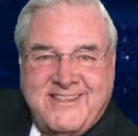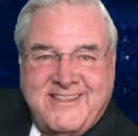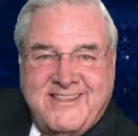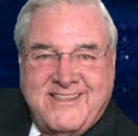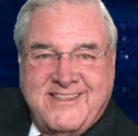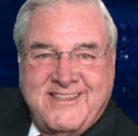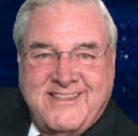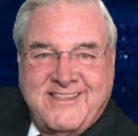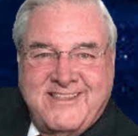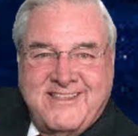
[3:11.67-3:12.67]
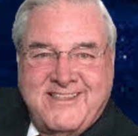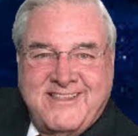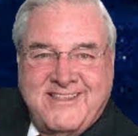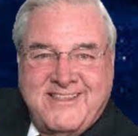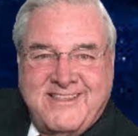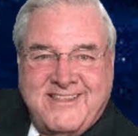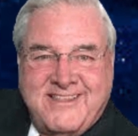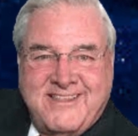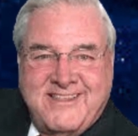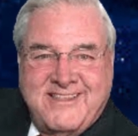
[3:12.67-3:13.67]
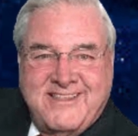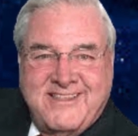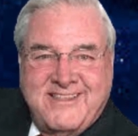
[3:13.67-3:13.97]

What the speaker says: (no one is talking)